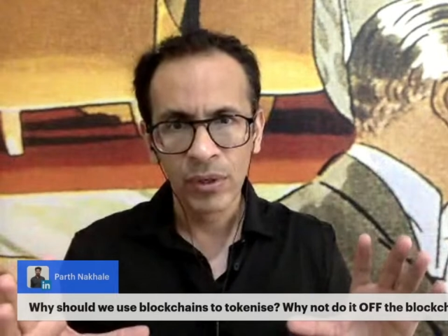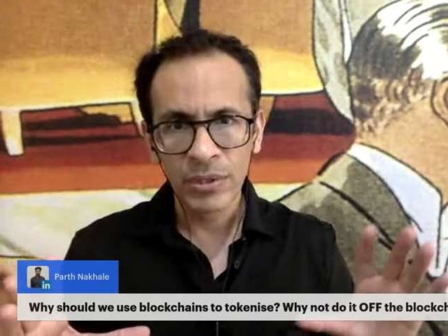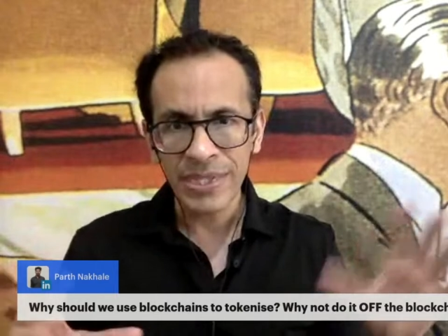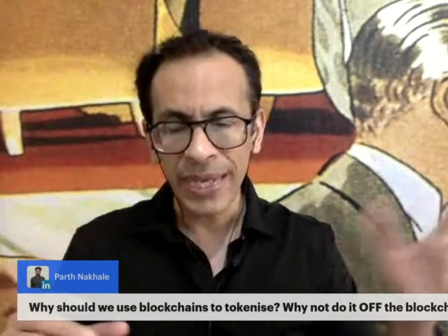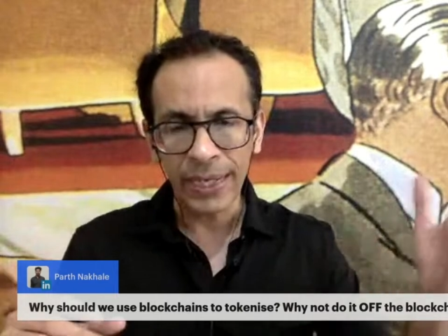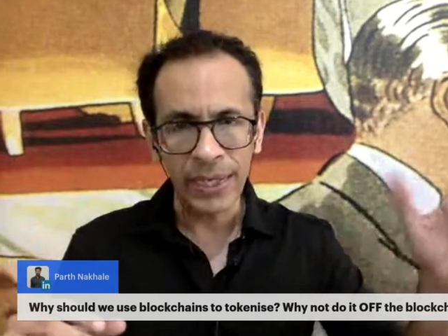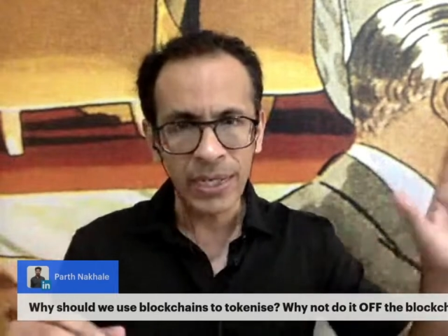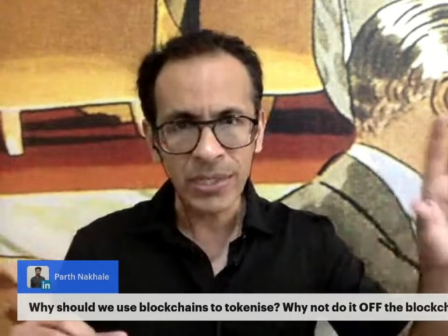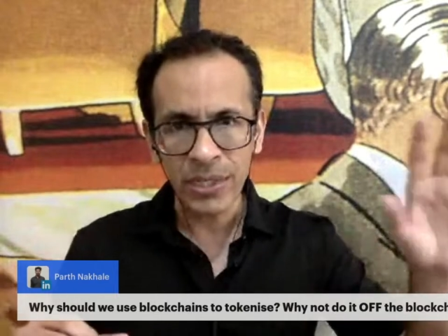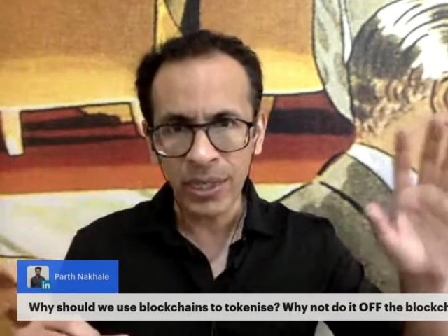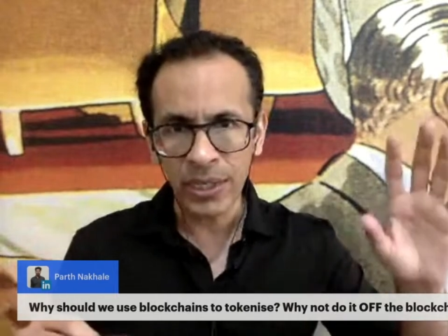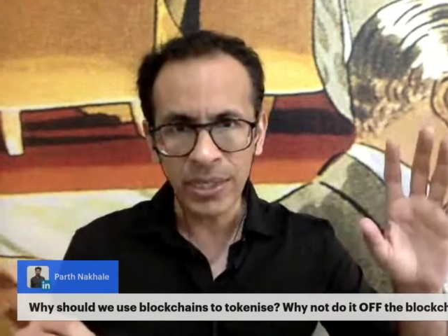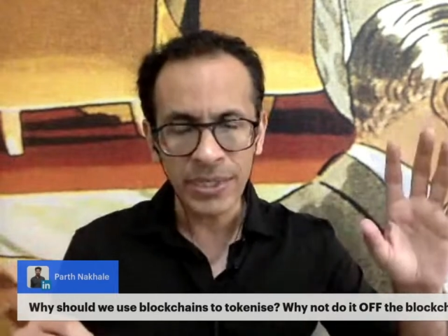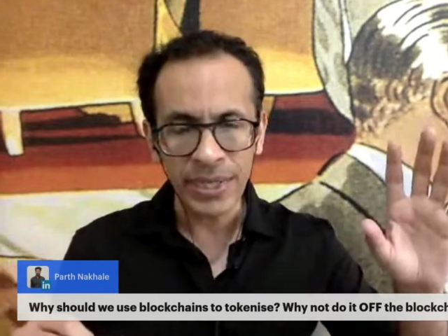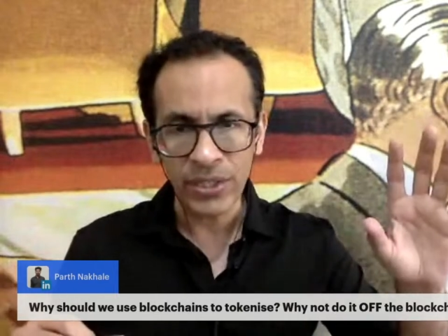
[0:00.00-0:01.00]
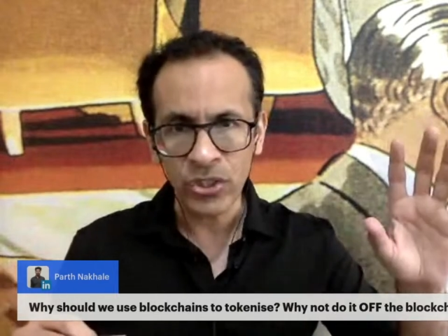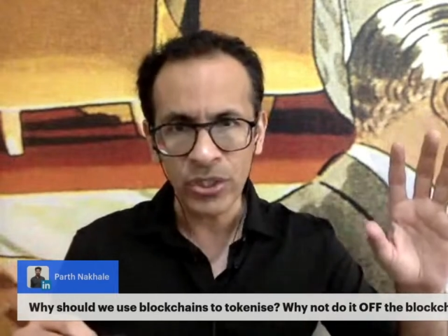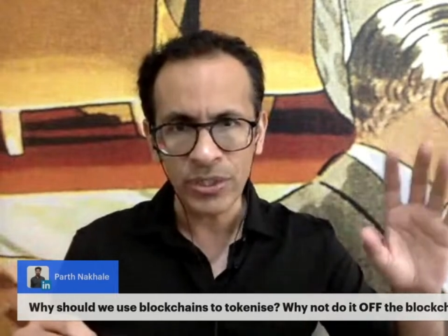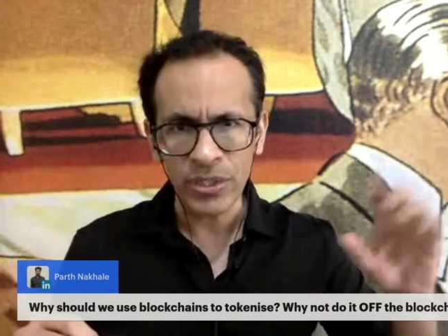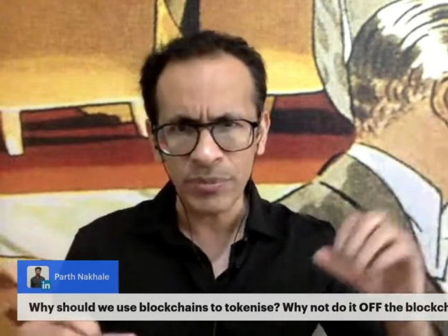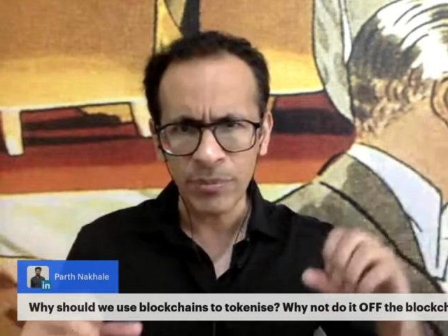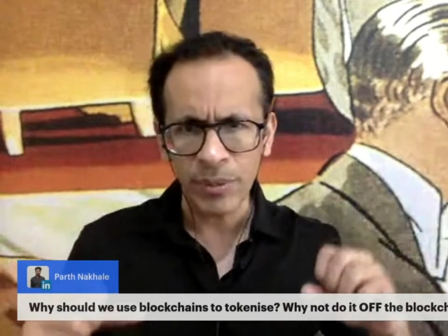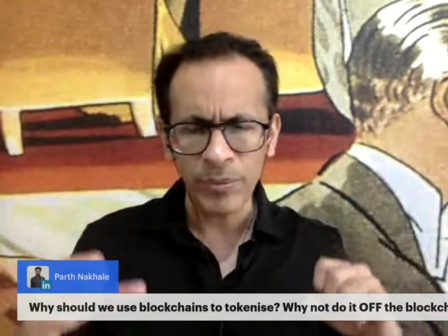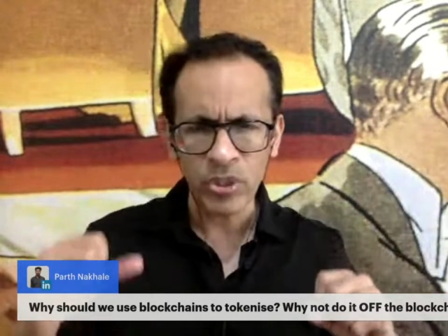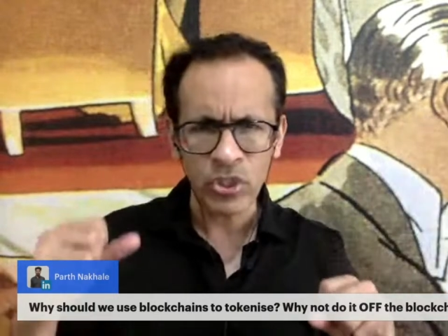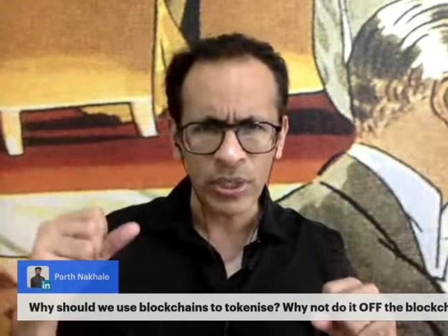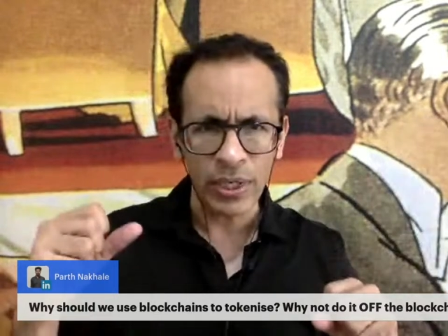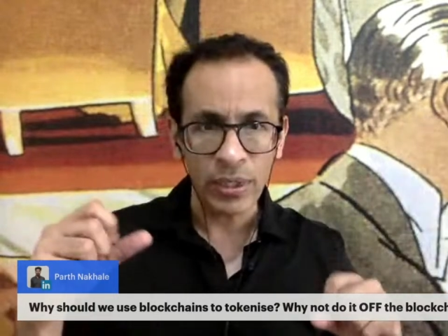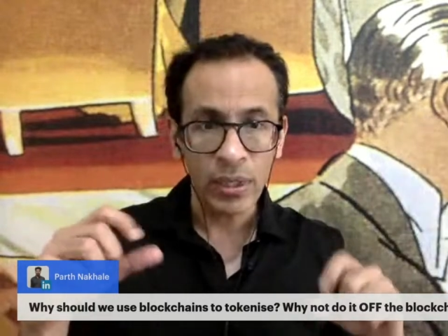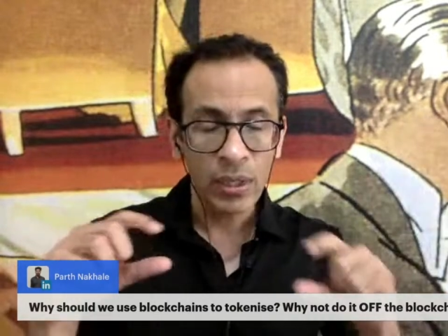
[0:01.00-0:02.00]
Saturday, Sundays, exchanges may be
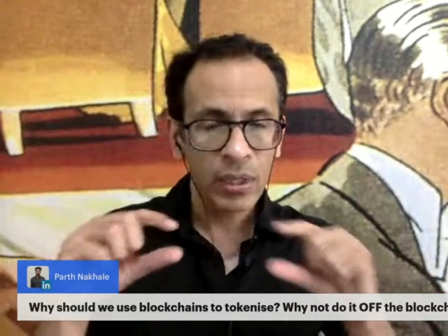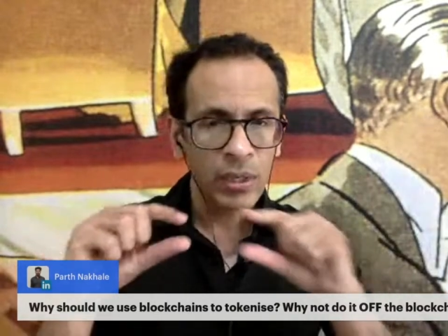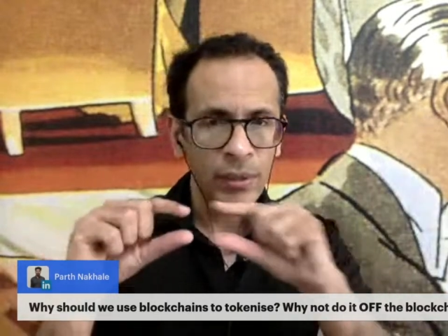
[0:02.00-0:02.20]
shut.